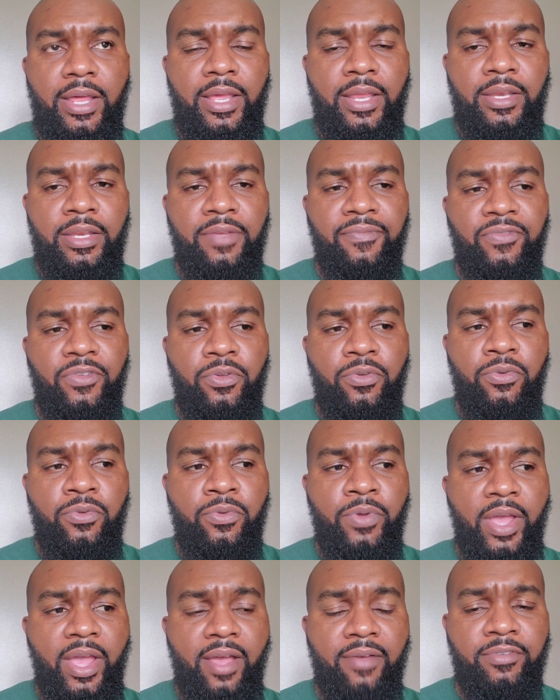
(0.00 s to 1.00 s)
And if
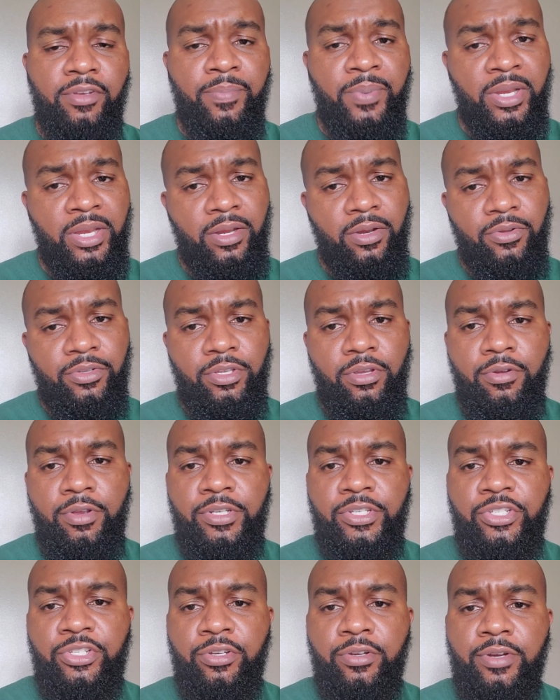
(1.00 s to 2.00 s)
you have, depending on your
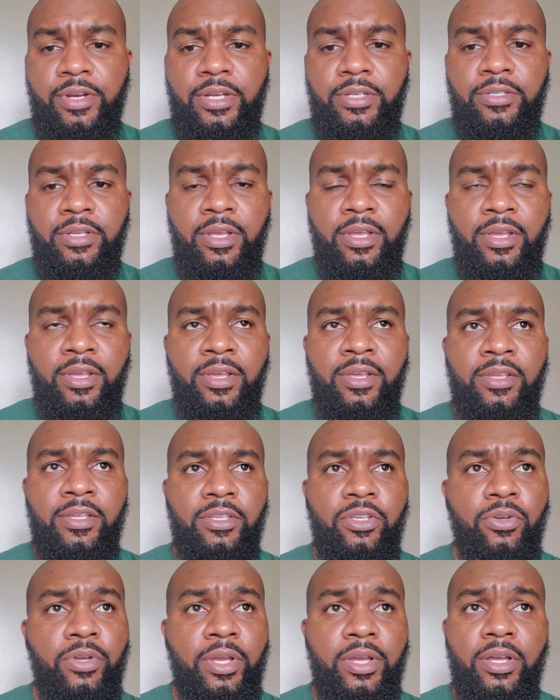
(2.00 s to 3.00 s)
insurance,
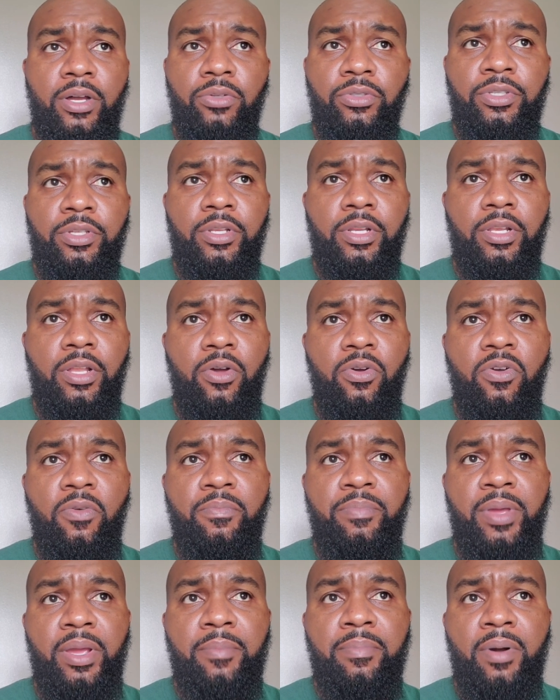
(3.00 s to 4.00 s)
you can go to the local
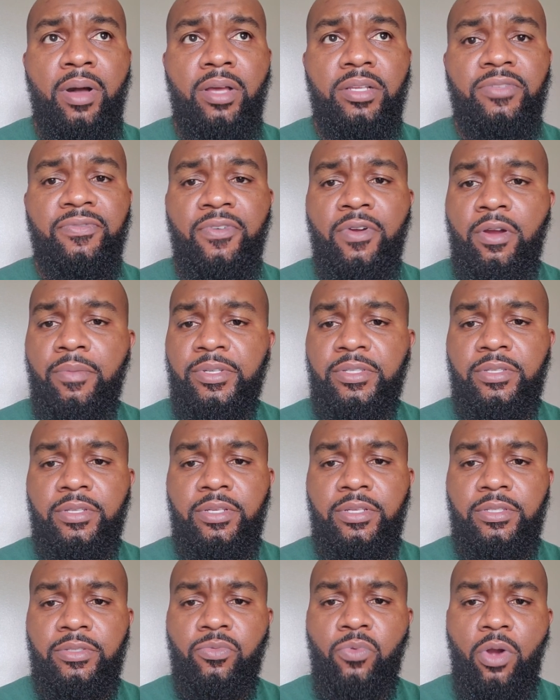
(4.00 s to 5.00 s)
big box
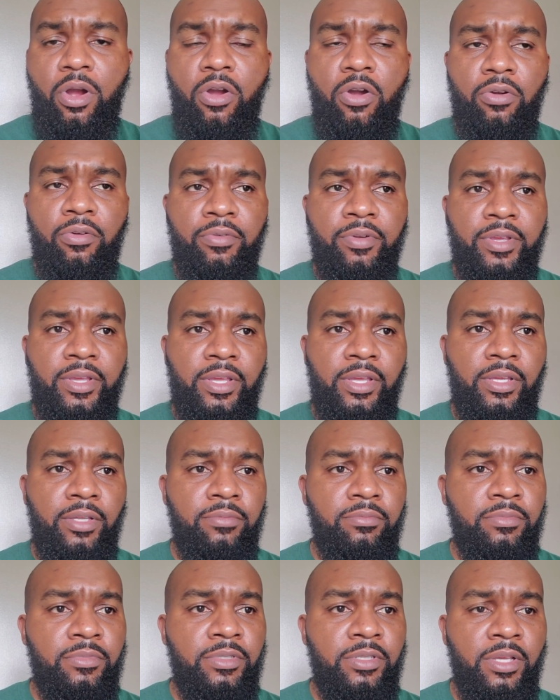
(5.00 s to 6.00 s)
pharmacies,
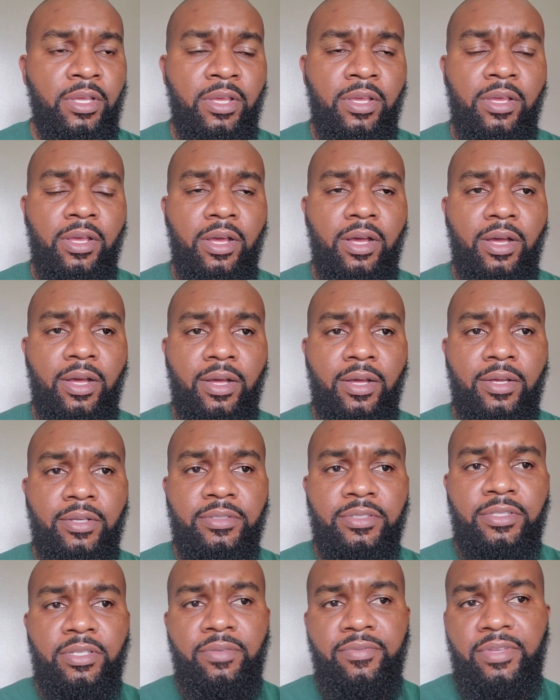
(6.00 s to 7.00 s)
Walgreens,
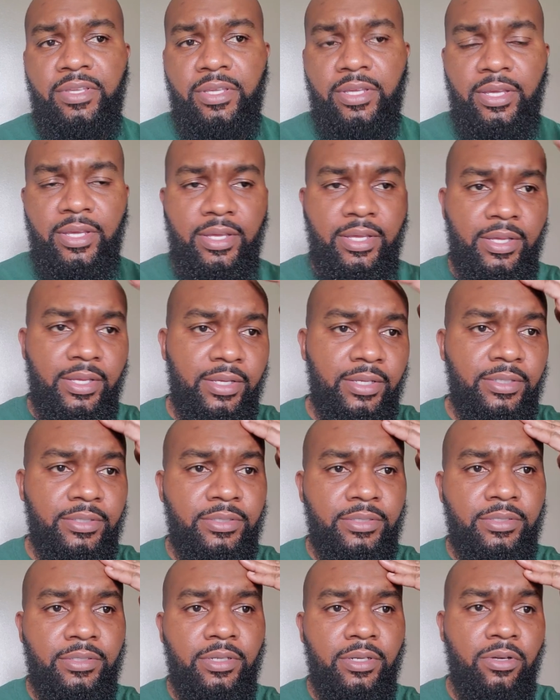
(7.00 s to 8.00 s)

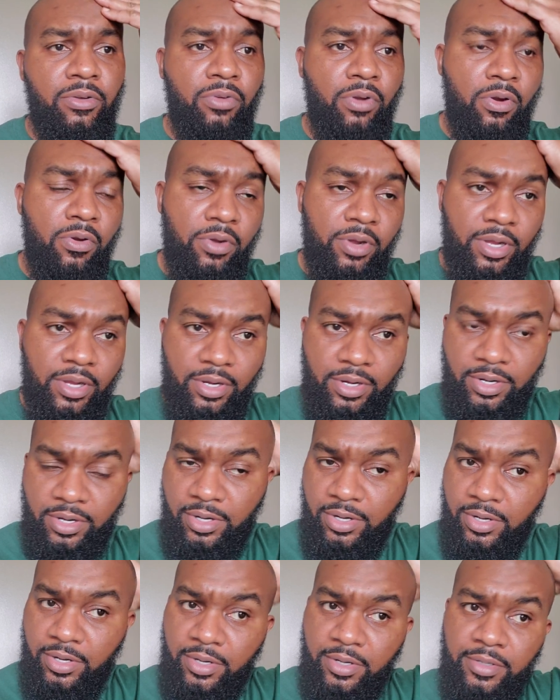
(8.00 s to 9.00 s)
CVS,
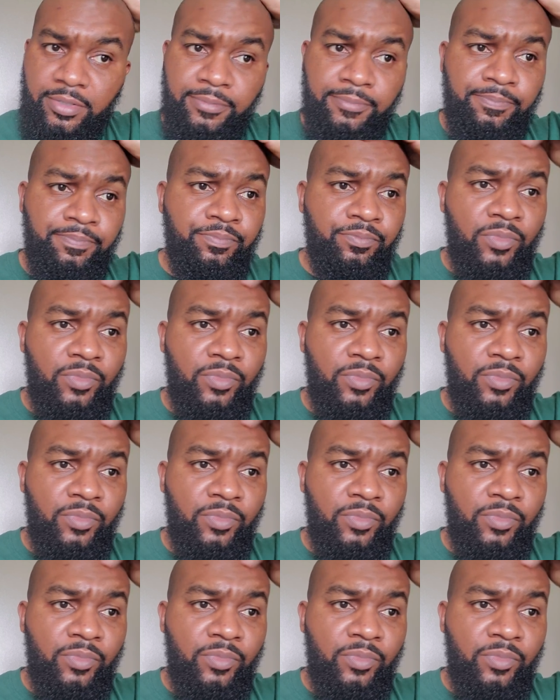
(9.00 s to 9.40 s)
Kroger.